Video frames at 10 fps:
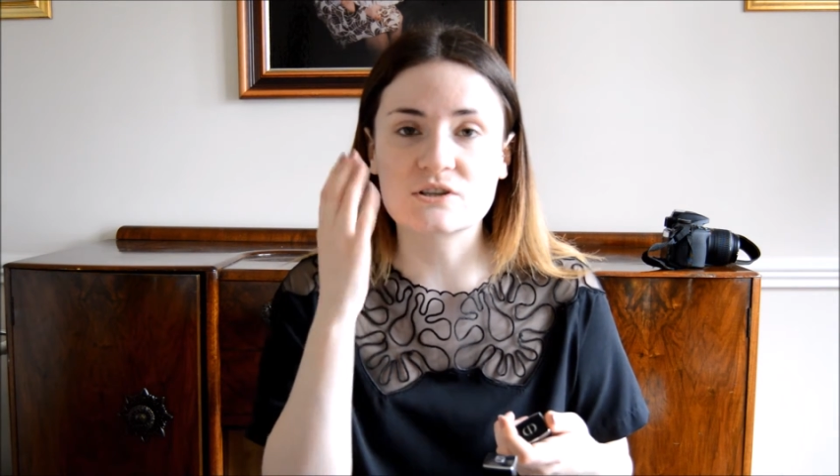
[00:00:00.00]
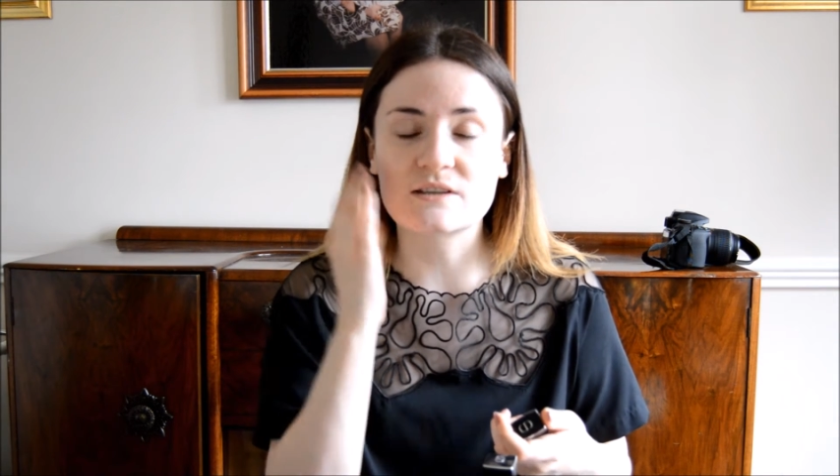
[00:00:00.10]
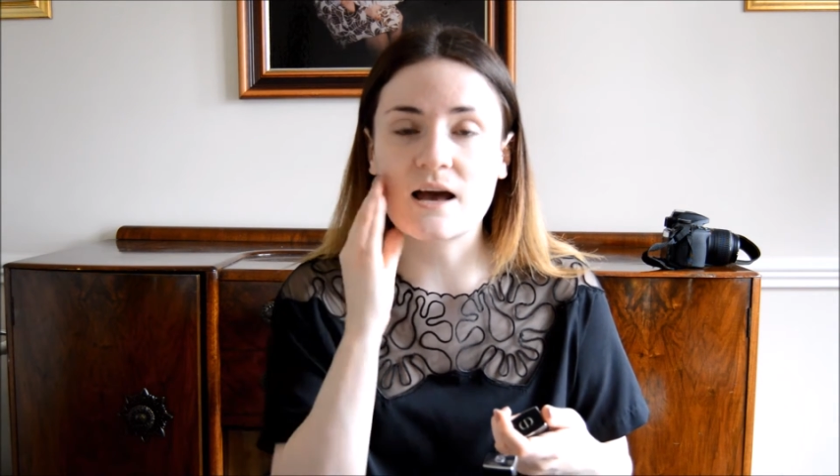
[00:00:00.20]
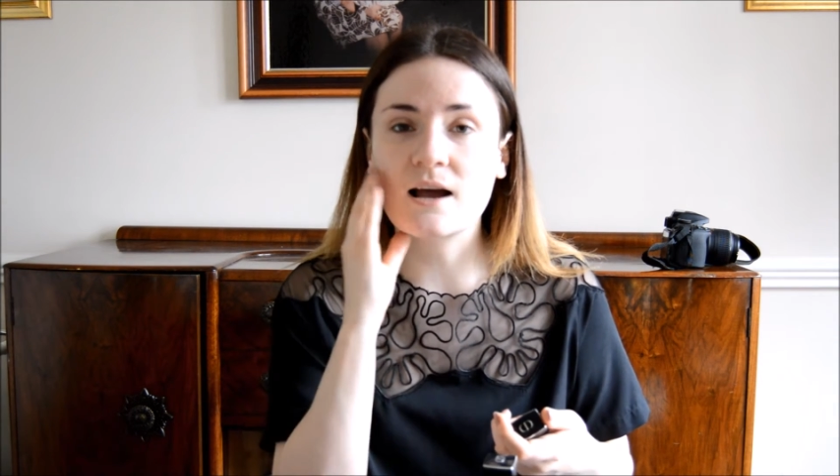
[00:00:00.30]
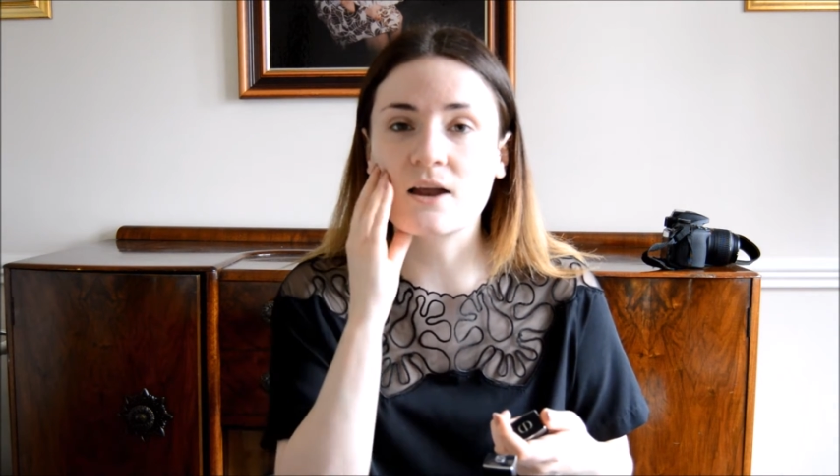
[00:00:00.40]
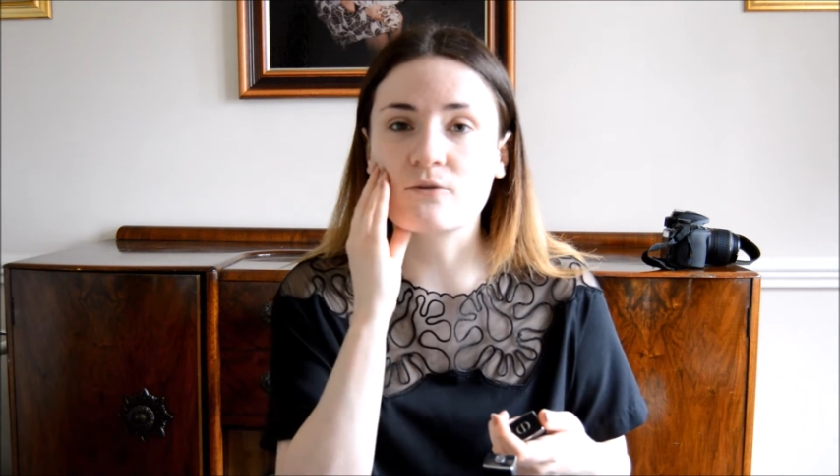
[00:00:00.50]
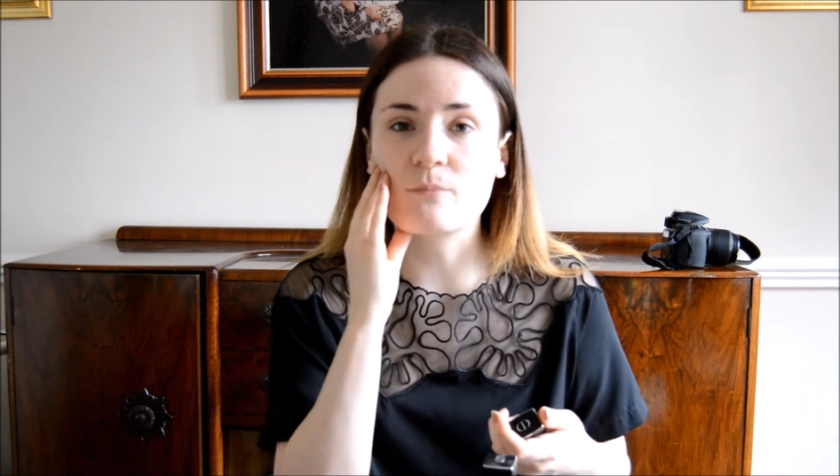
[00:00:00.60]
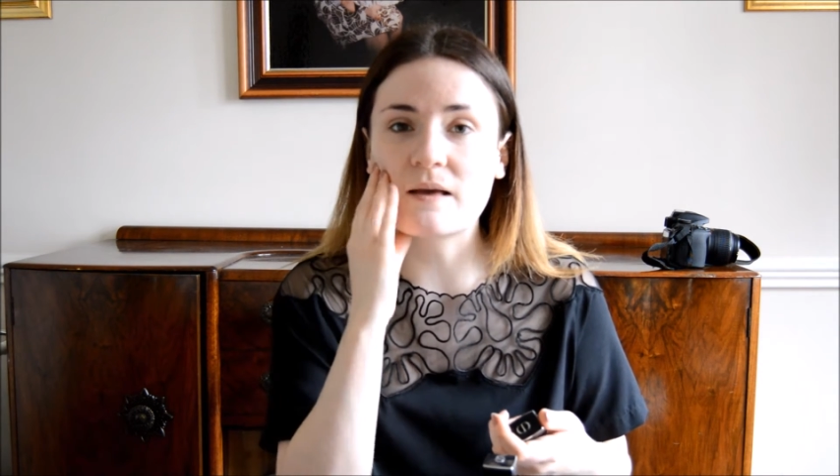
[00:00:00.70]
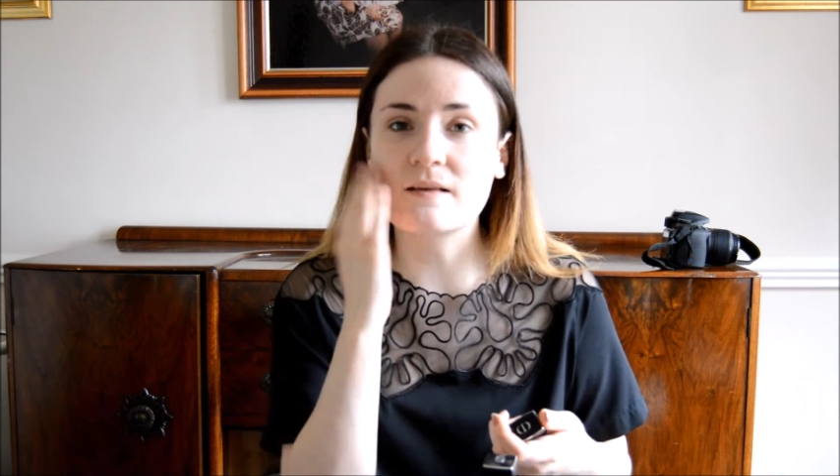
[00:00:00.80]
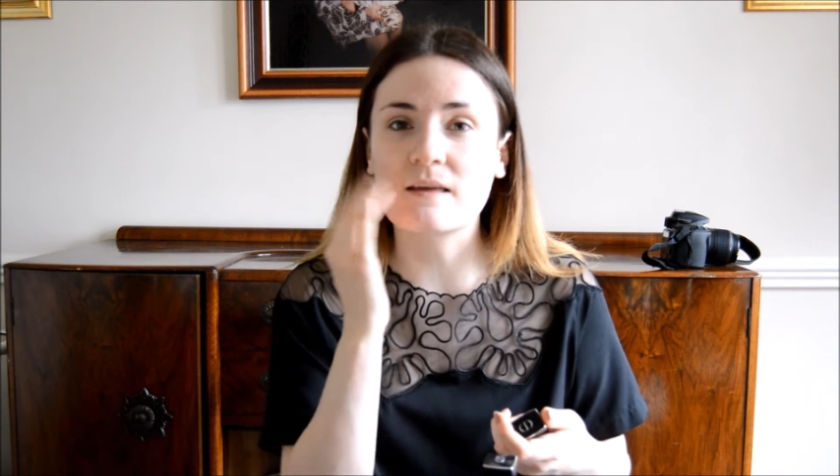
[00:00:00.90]
because that kind of
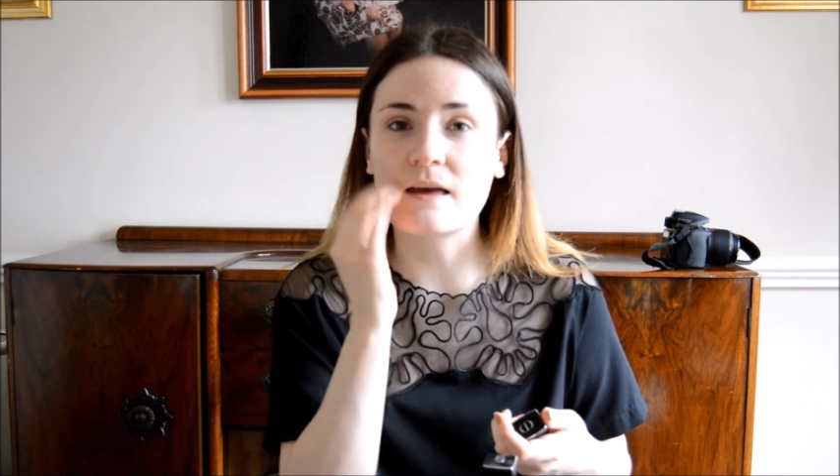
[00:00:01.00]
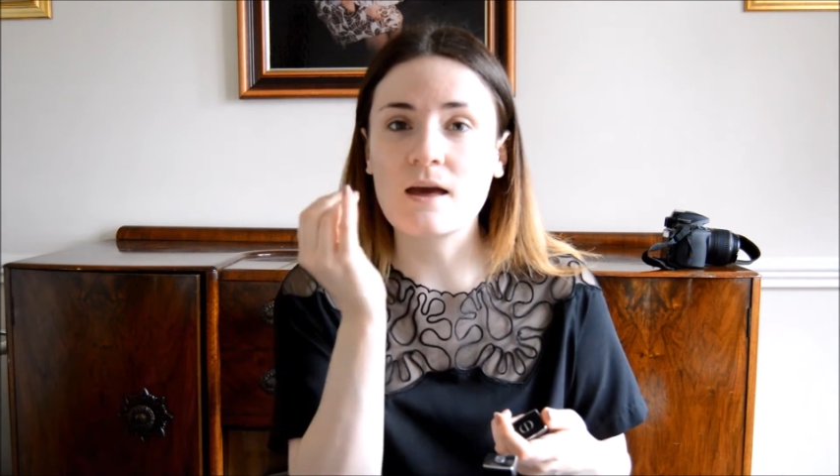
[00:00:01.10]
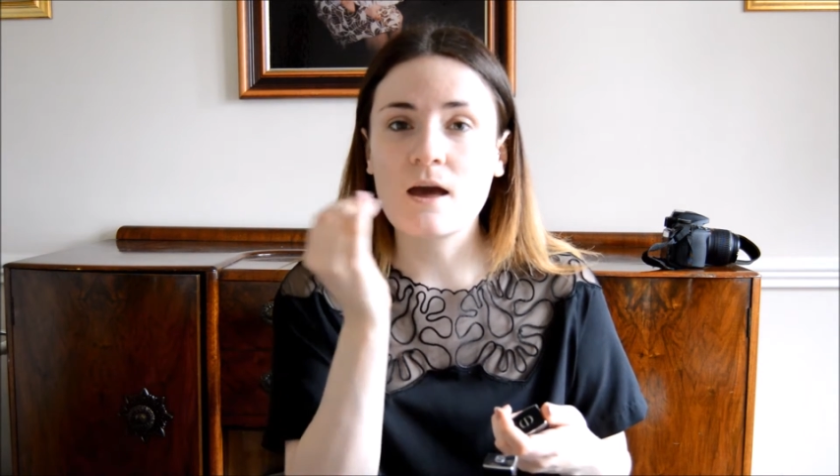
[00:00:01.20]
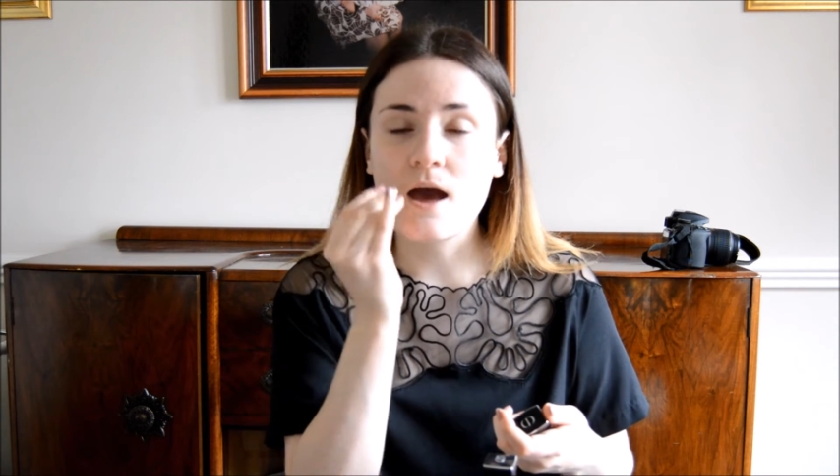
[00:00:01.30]
makes it